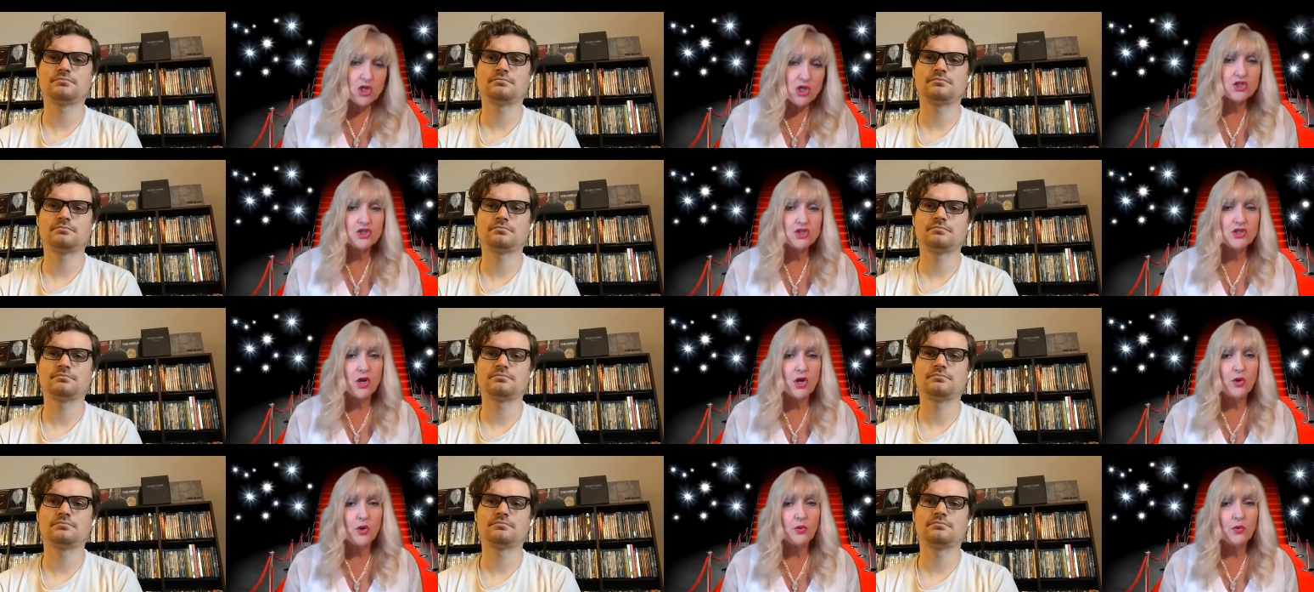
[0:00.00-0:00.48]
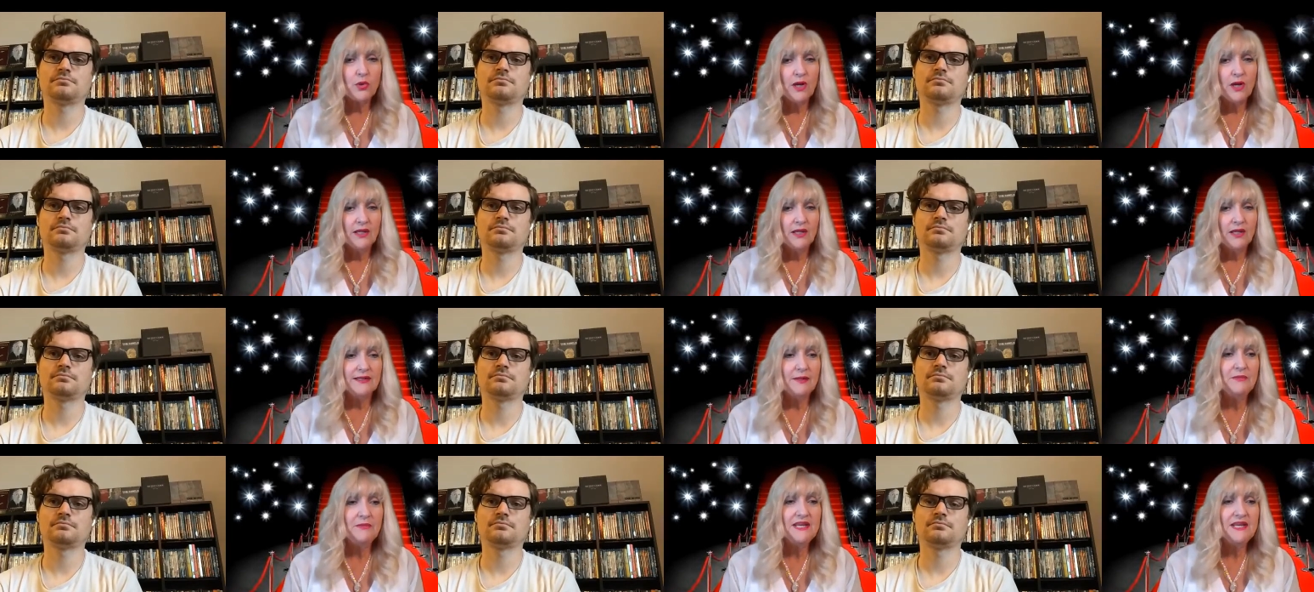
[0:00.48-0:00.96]
Speaker 1: So
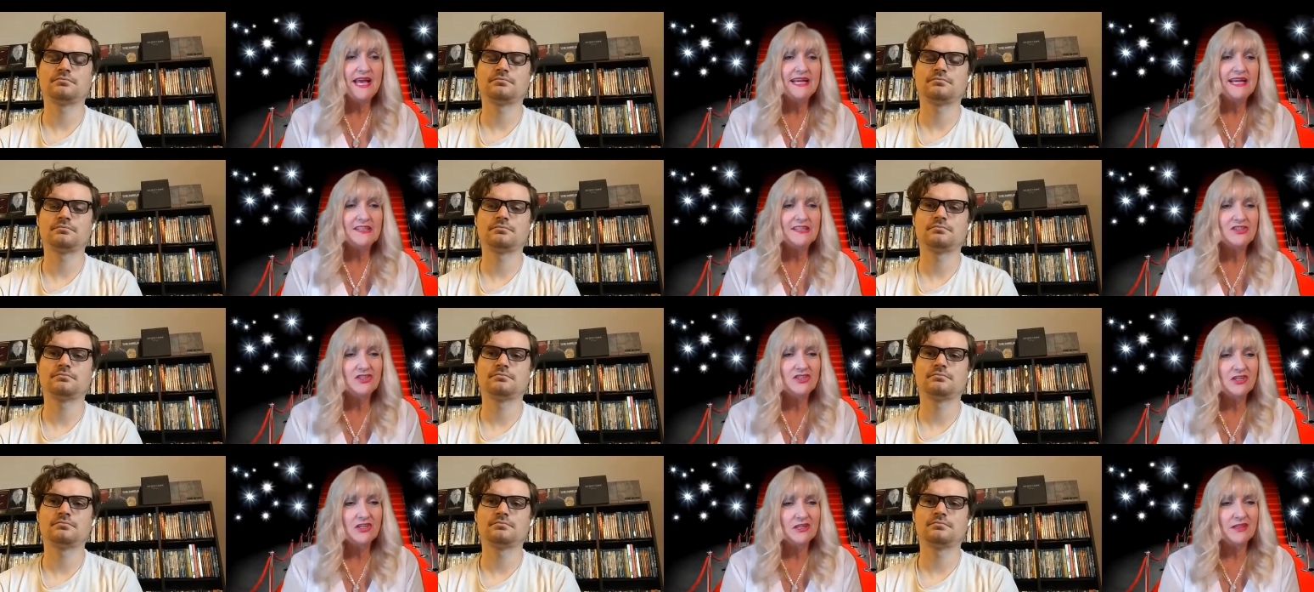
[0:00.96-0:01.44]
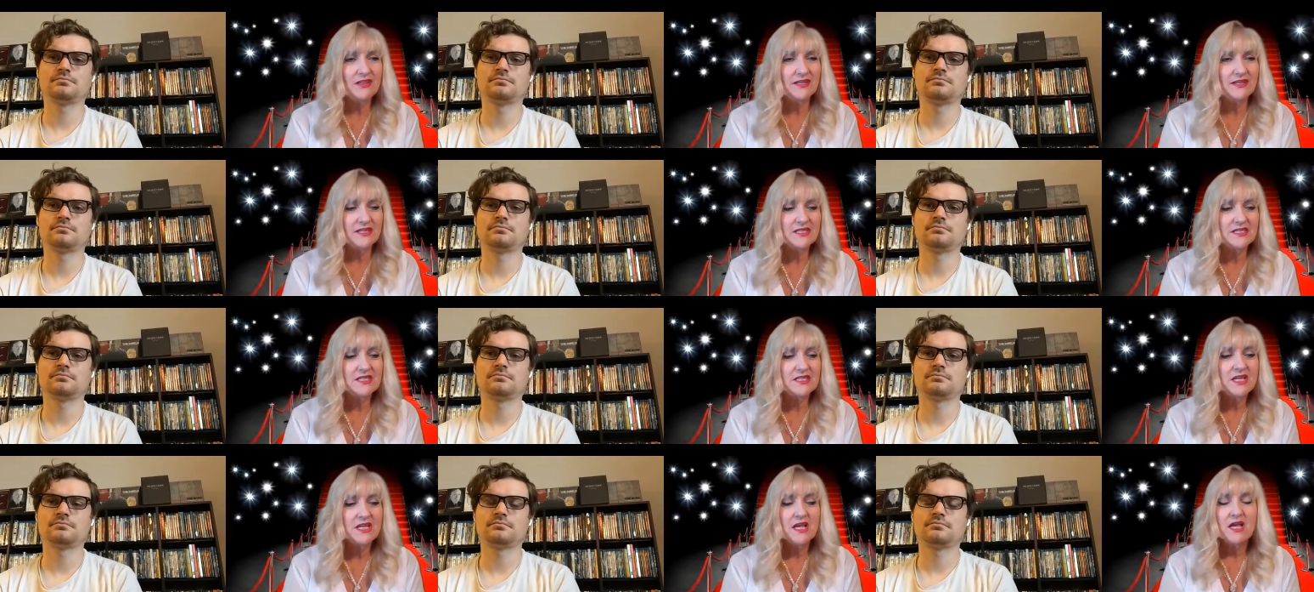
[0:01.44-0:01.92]
let me ask you
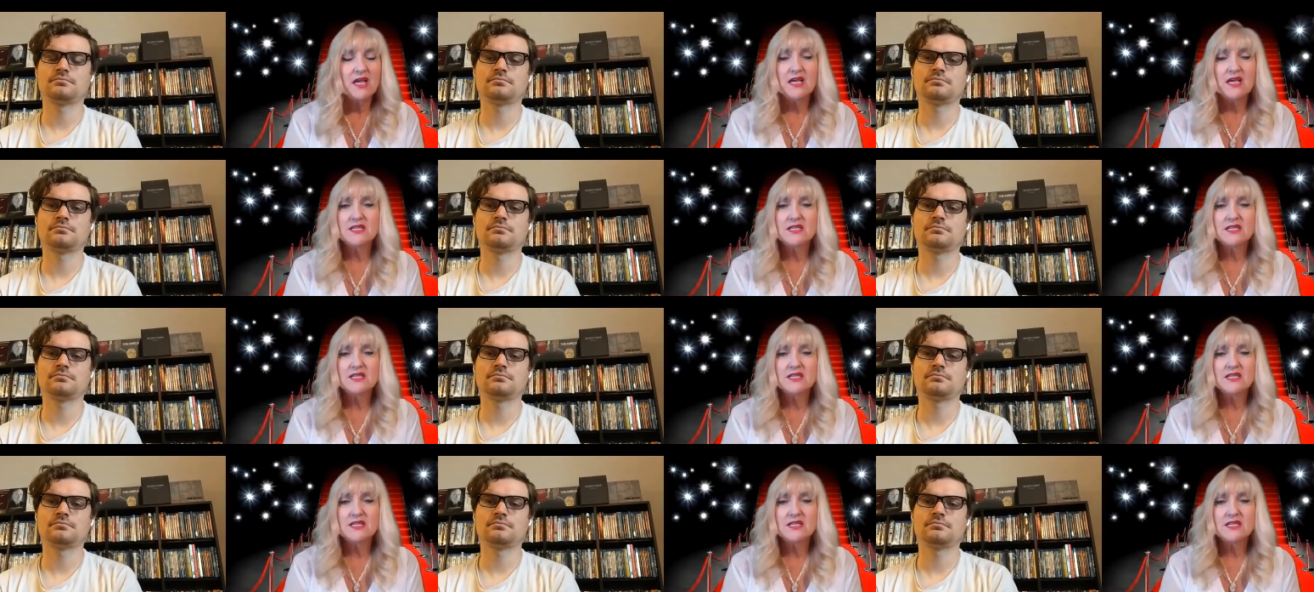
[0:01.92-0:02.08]
this